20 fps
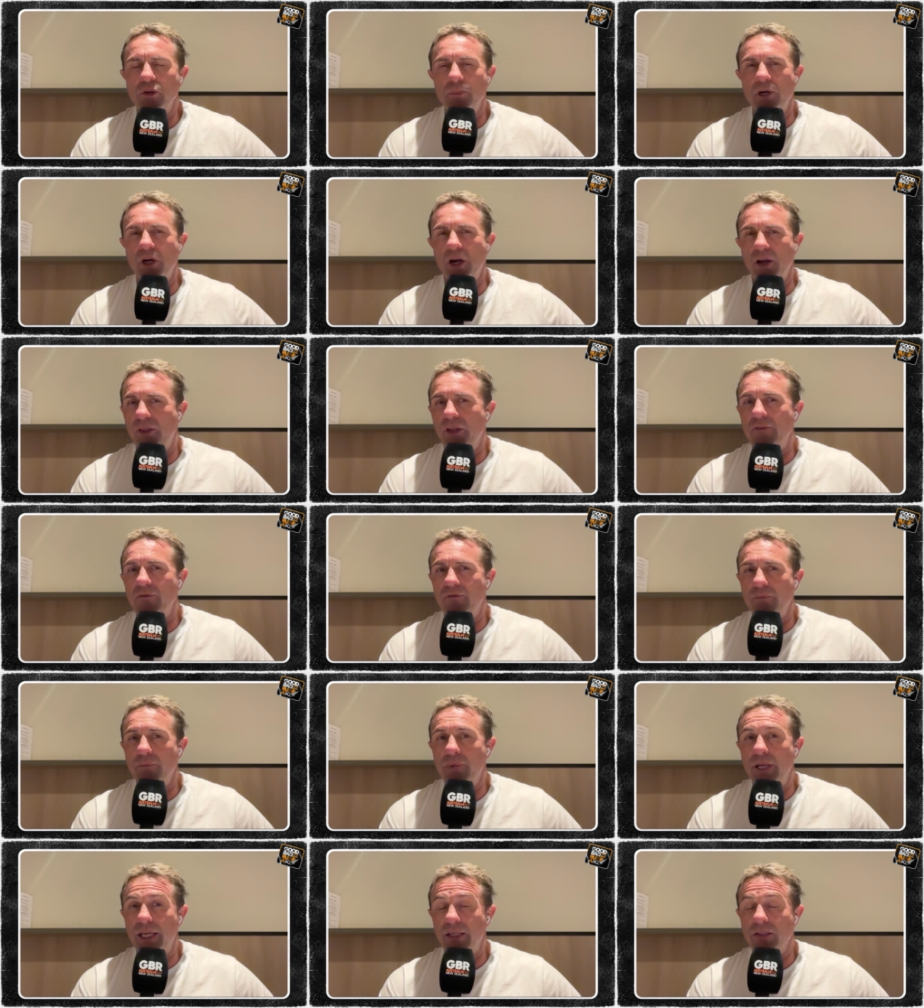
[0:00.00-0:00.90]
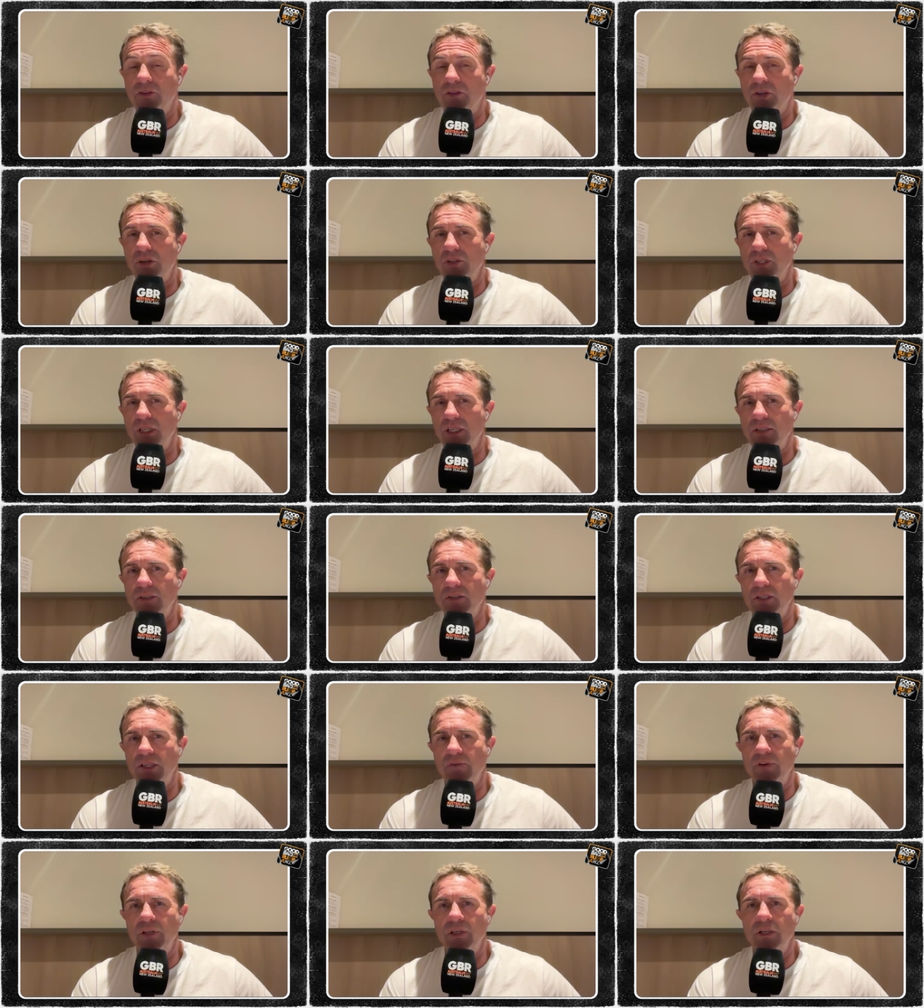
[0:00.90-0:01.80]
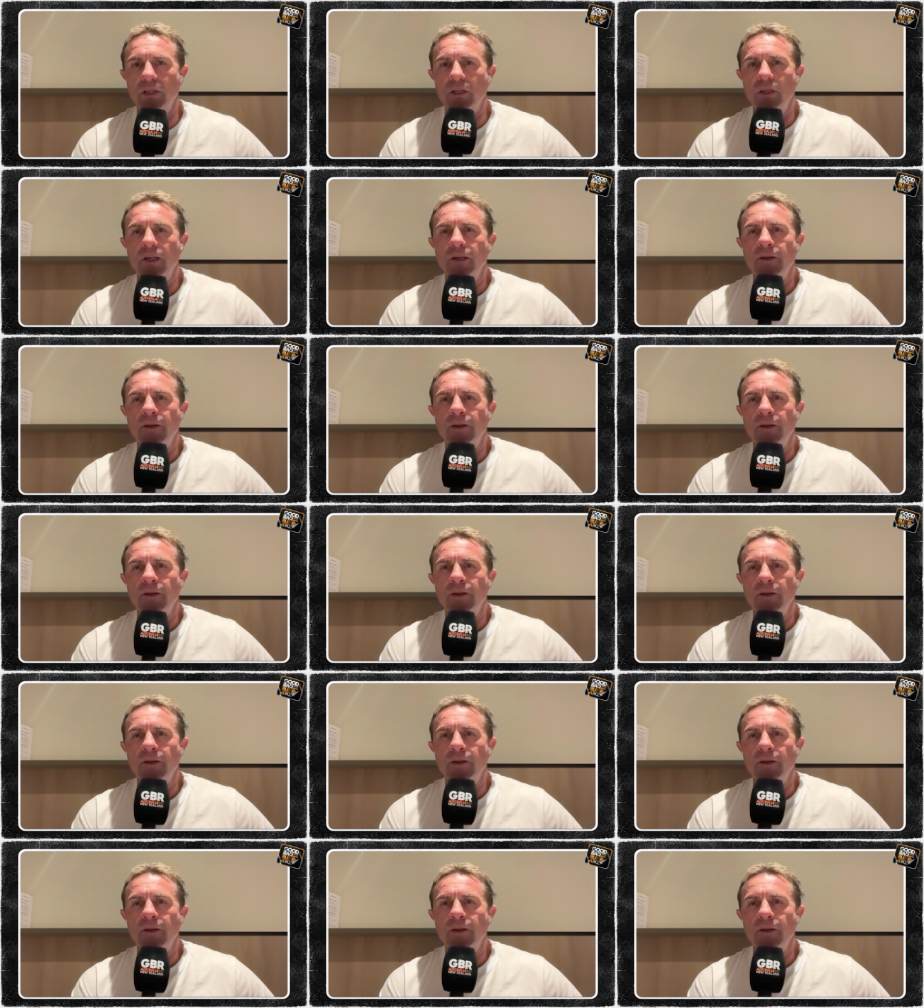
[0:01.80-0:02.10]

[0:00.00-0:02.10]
But I think for me, his jersey is 7.